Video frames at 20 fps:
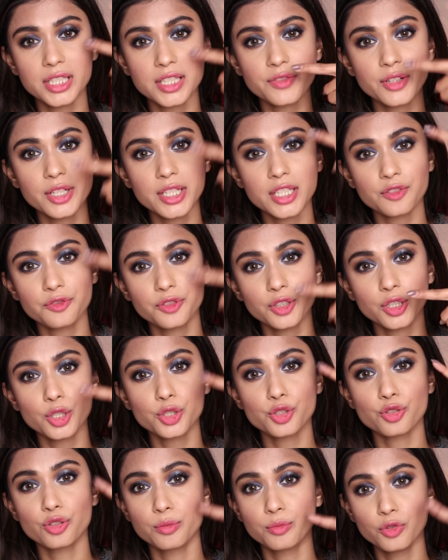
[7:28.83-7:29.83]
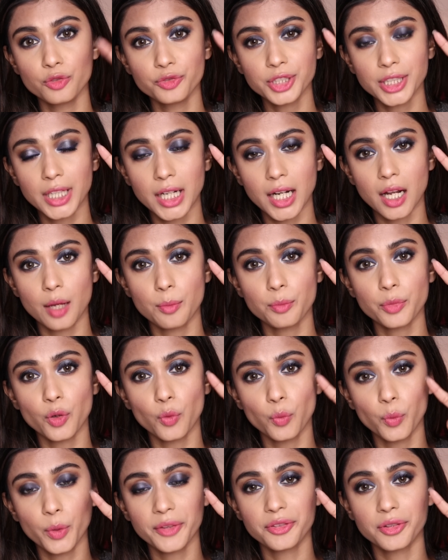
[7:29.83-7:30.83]
it's very difficult to remove the clump
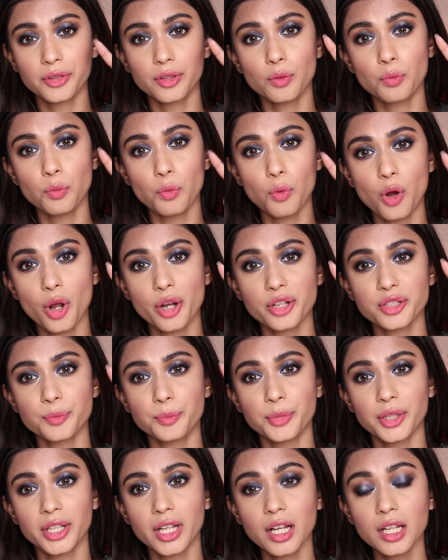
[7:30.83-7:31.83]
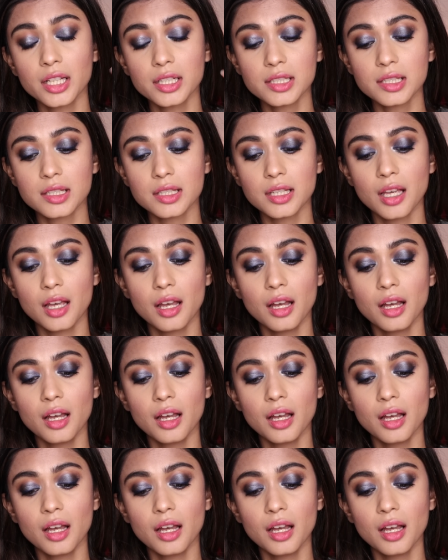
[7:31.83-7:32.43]
with the wand because